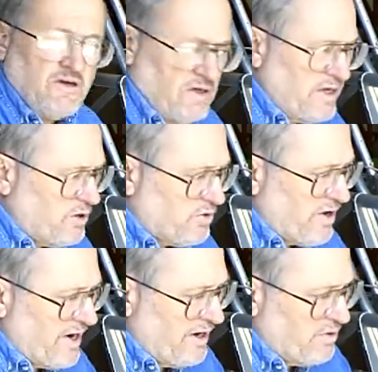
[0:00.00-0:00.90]
Cleco
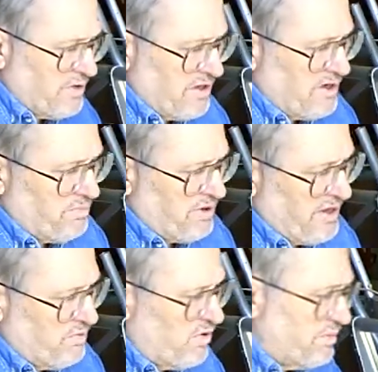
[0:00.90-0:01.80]
right here where the nut plate
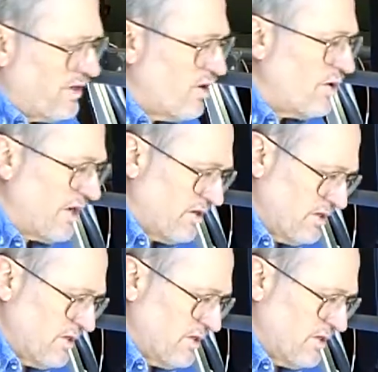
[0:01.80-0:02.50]
will be going